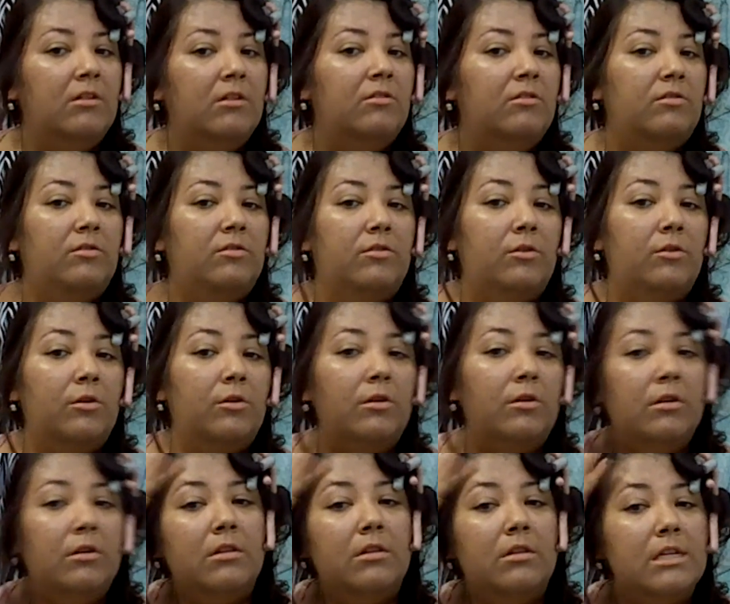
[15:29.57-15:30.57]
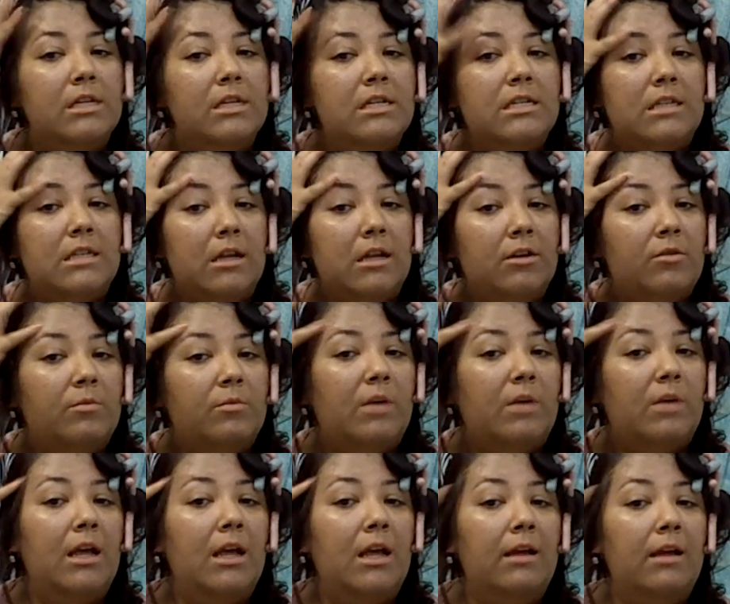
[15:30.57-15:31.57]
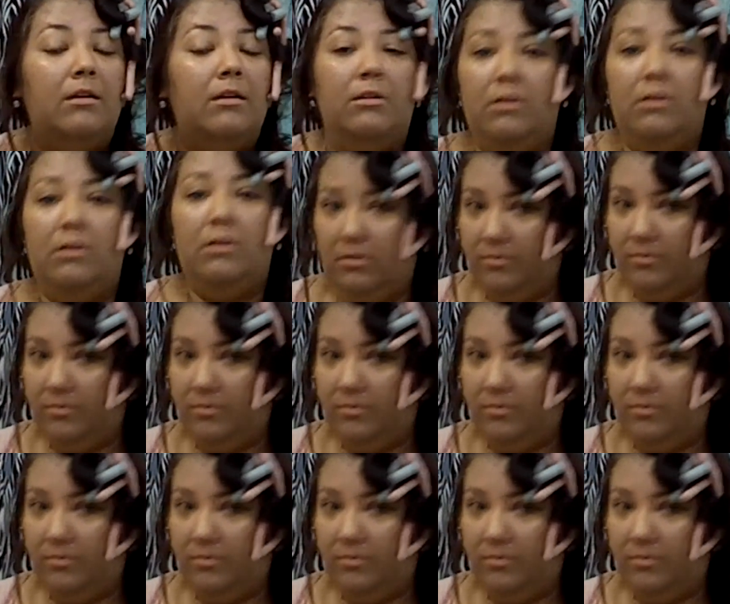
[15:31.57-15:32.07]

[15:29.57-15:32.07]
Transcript: for this side of my hair,